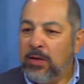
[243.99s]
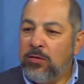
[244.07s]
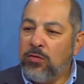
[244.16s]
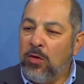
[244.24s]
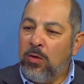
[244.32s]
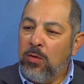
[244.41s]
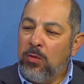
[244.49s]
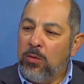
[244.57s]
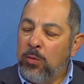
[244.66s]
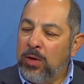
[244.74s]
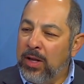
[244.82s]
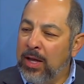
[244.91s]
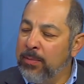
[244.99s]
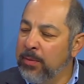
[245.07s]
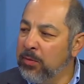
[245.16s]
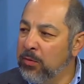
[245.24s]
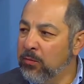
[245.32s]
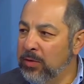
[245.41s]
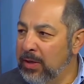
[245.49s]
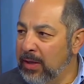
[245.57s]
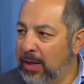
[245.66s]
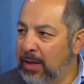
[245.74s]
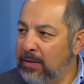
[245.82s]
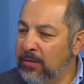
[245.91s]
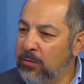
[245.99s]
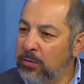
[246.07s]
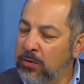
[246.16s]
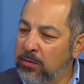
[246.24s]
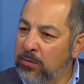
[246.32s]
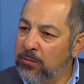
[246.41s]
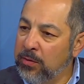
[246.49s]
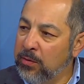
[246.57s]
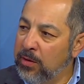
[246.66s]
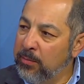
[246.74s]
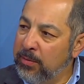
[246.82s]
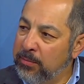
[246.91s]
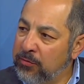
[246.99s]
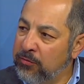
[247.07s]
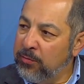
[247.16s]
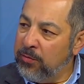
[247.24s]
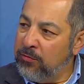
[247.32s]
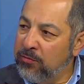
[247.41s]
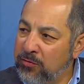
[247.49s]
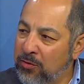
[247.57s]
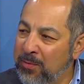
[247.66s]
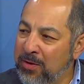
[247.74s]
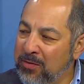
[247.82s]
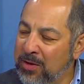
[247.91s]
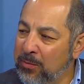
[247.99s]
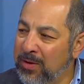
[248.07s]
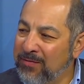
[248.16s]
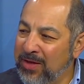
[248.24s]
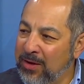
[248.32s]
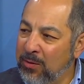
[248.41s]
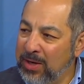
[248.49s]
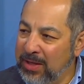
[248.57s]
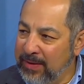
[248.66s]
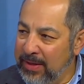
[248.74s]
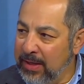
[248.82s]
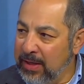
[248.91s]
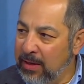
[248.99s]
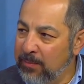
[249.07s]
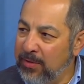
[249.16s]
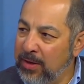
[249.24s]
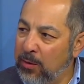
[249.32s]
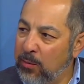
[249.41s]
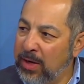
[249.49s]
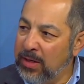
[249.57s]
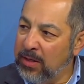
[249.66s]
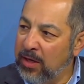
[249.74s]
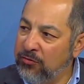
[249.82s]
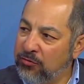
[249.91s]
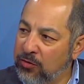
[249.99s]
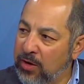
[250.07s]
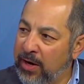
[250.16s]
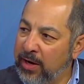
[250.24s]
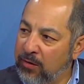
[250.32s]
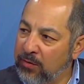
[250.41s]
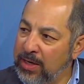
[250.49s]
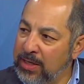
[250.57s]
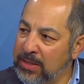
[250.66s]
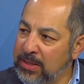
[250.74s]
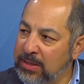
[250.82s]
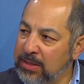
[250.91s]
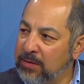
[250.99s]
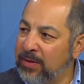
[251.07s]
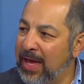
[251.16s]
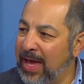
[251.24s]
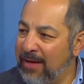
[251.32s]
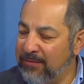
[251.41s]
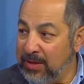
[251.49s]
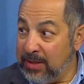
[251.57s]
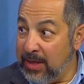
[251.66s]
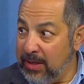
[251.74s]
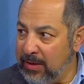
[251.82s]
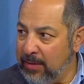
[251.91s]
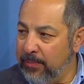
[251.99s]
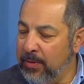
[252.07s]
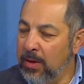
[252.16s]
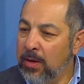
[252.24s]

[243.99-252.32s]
So what a lot of people don't realize is when you're doing required minimum distributions, nobody really, if they don't need the income, they don't want to touch their IRAs until they have to take them.